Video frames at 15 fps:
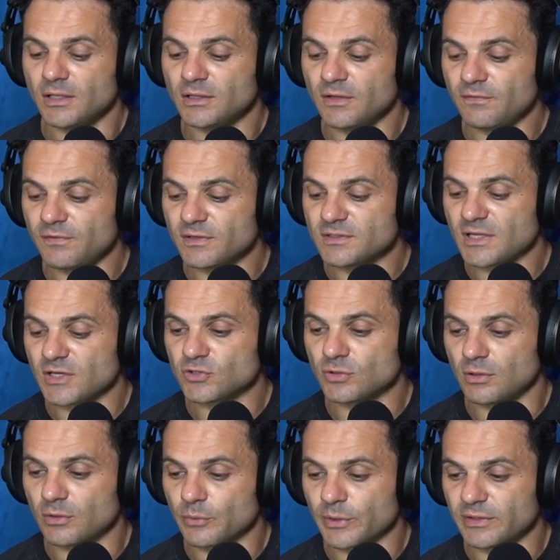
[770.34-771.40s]
different
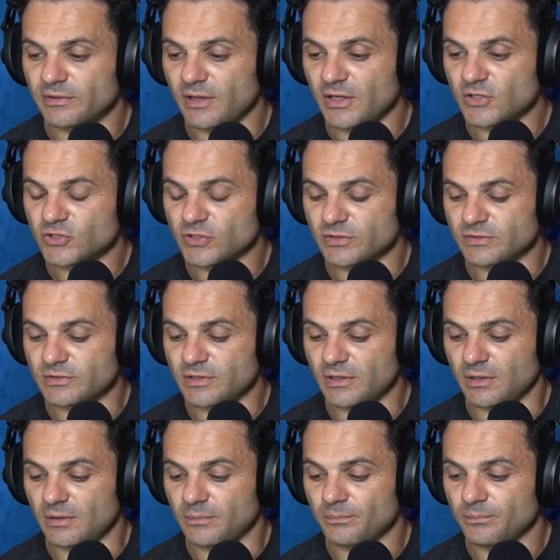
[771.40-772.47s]
sexual orientations
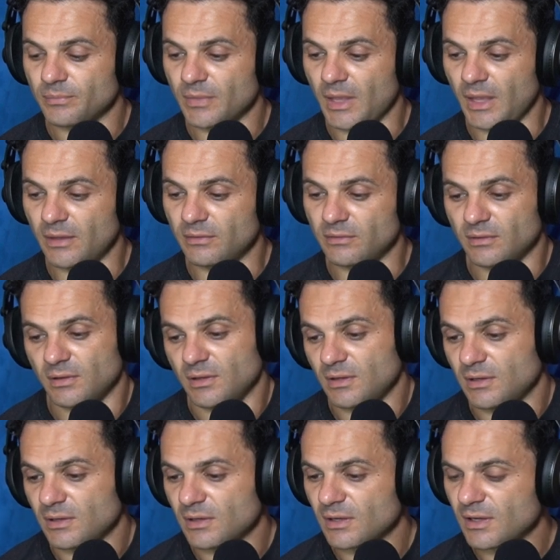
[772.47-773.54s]
here, and
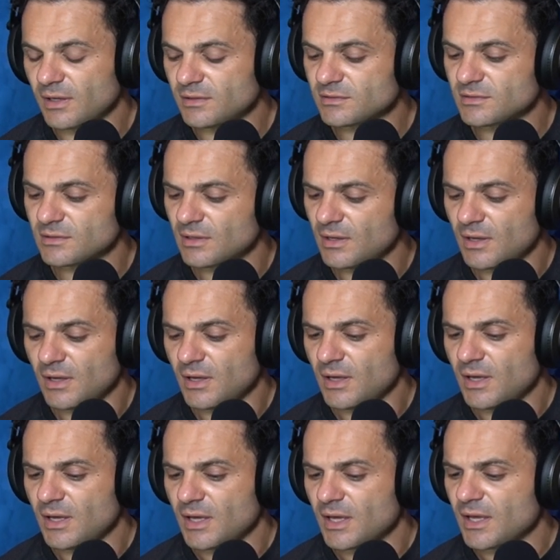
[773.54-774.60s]
it's
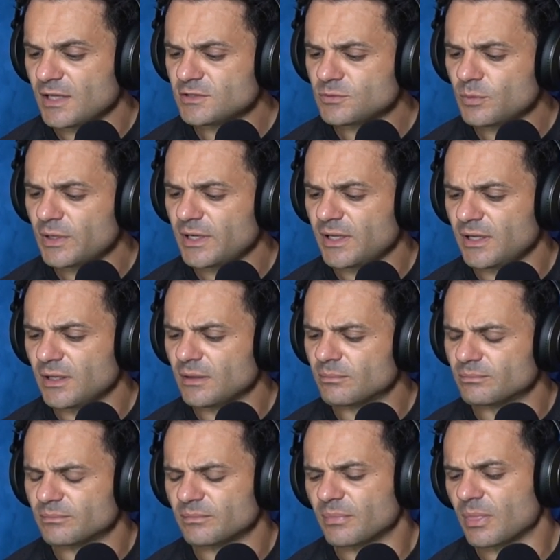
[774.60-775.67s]

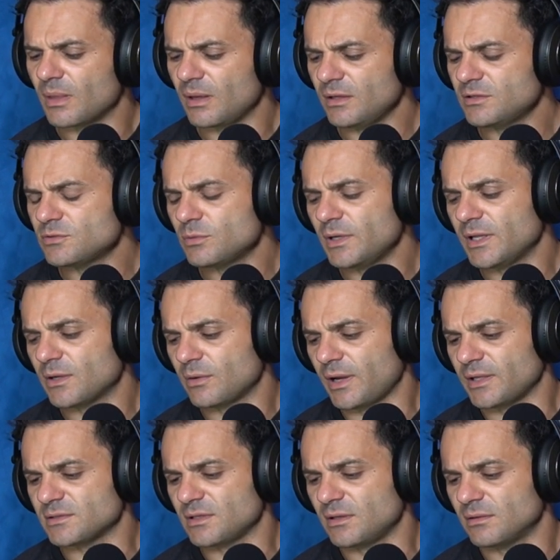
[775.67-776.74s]
really
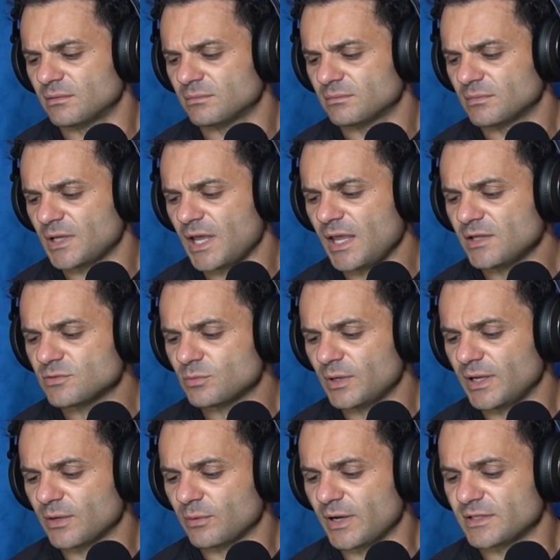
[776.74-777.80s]
crazy. It's
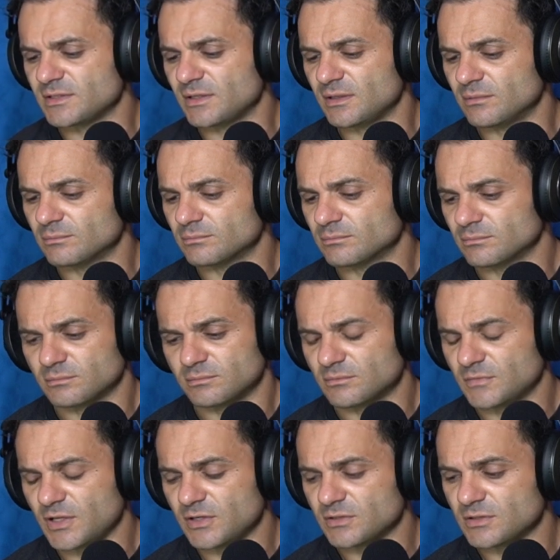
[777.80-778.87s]
really crazy.
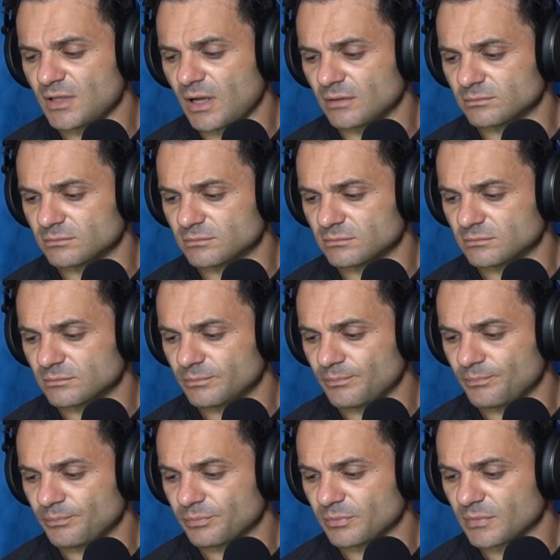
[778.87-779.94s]
There is
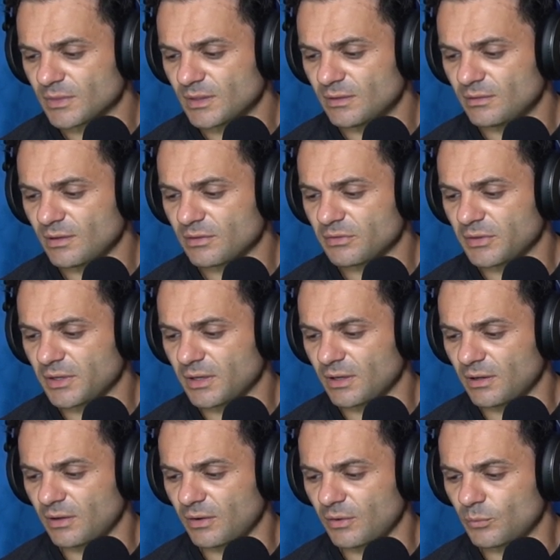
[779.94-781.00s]
nothing
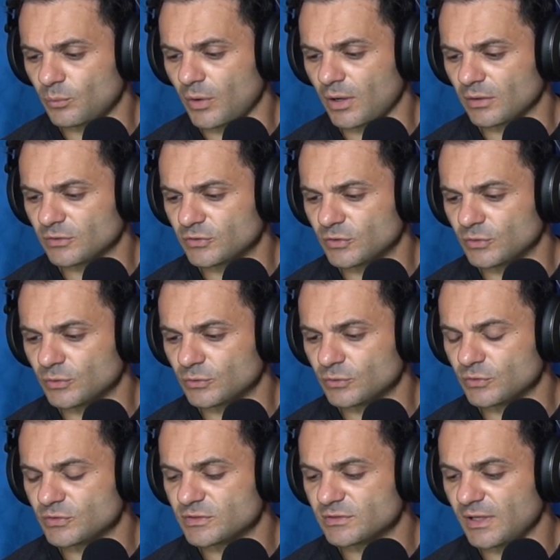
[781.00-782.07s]
wrong
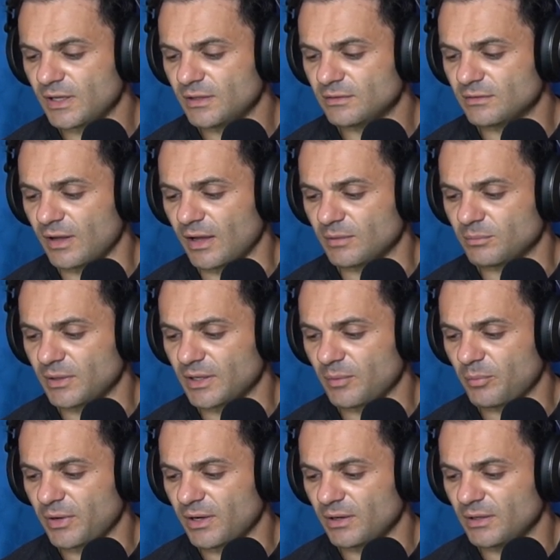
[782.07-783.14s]
to state that, but
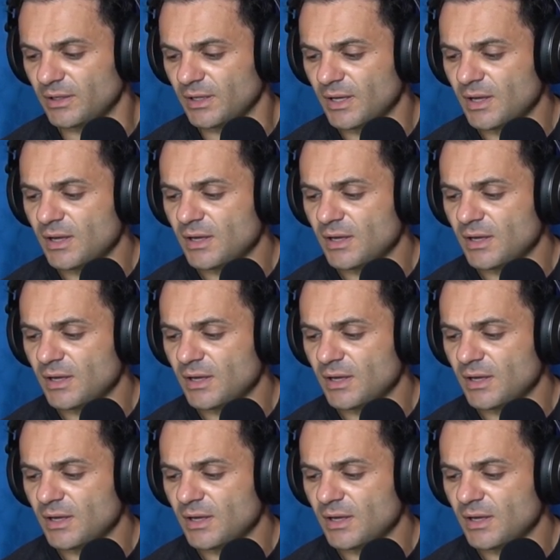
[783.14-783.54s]
apparently